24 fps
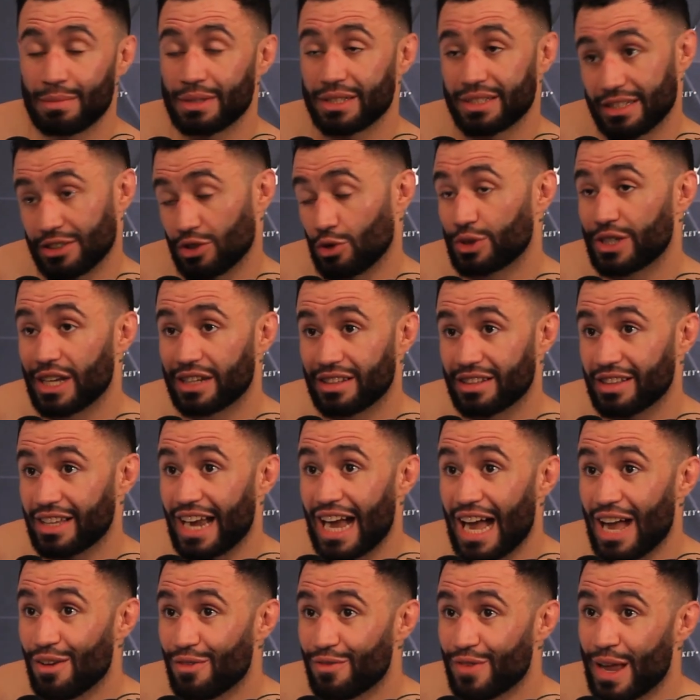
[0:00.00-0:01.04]
So technically
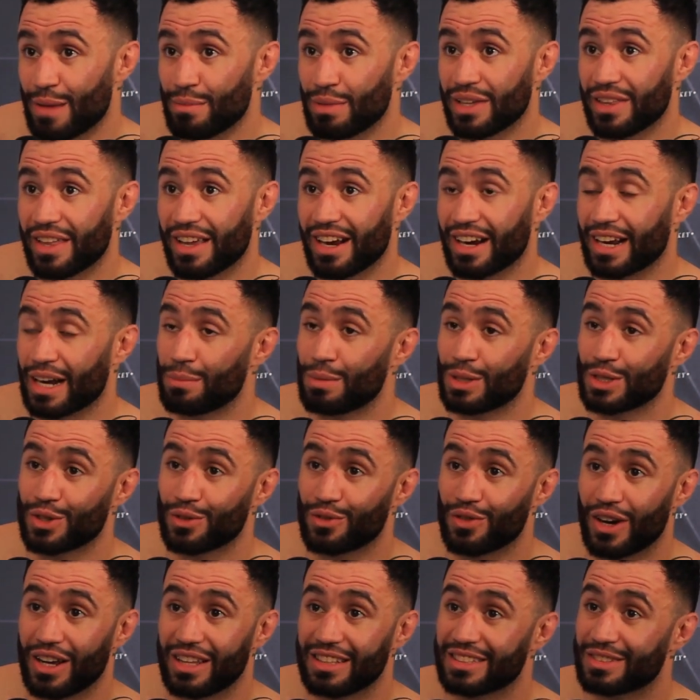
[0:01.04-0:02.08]
I have family there. I got a bunch of
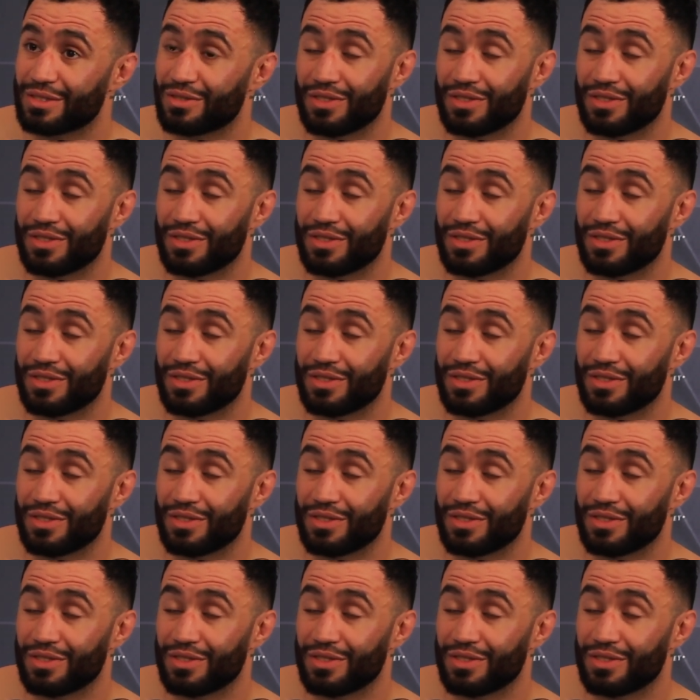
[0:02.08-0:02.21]
friends,